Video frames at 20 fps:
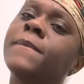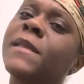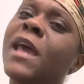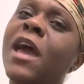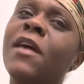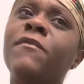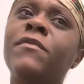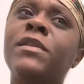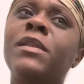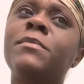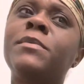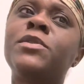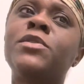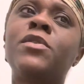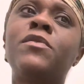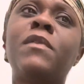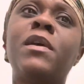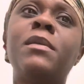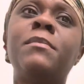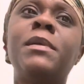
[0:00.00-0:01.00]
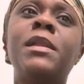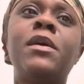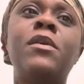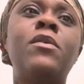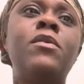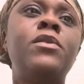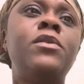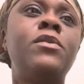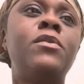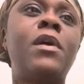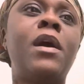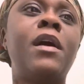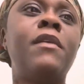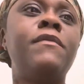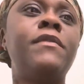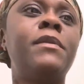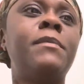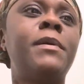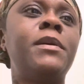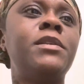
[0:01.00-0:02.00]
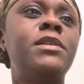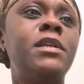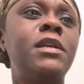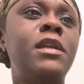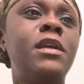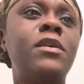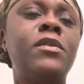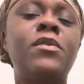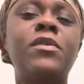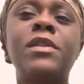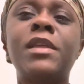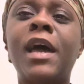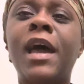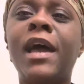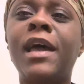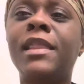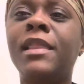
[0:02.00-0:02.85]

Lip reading: And for them to turn around and be like, oh, you know how I feel about cheating and all that.